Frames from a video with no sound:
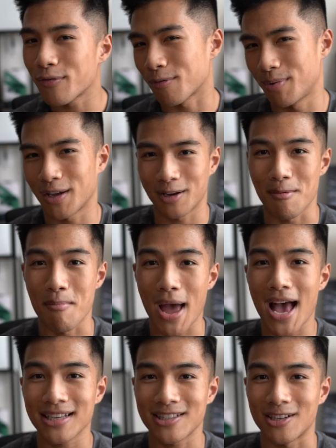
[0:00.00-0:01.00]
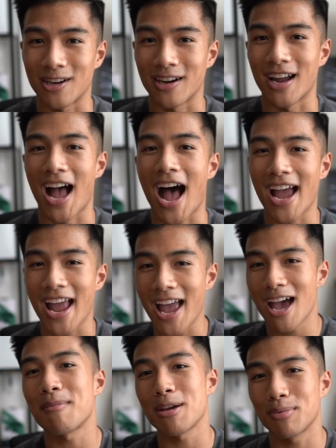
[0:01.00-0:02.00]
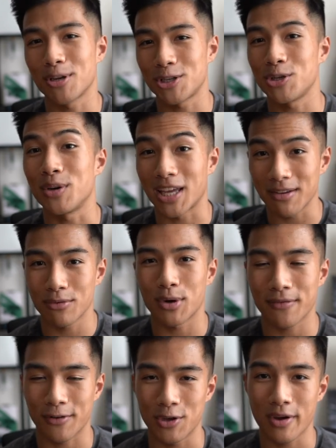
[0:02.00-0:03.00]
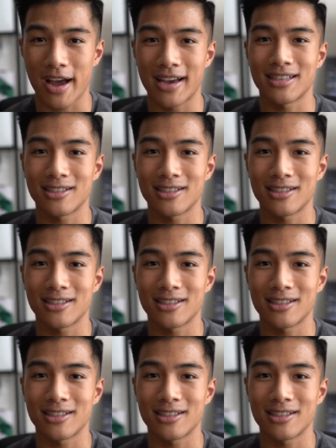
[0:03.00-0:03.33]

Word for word: for being an ambassador, I am able to do a giveaway for you guys.